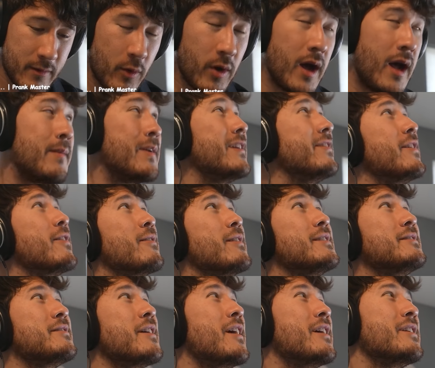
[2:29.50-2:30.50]
Well, I mean, there
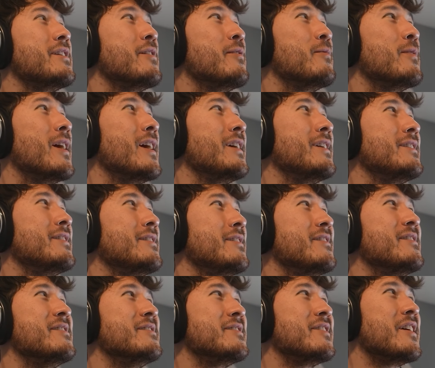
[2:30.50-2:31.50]
is audio, right?
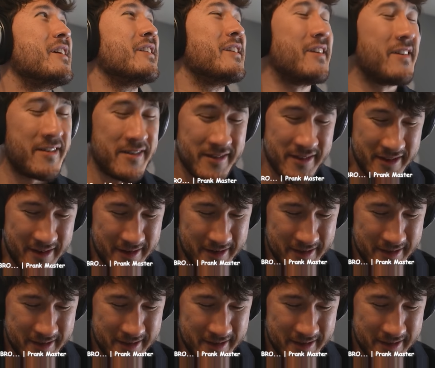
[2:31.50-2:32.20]
There is audio. There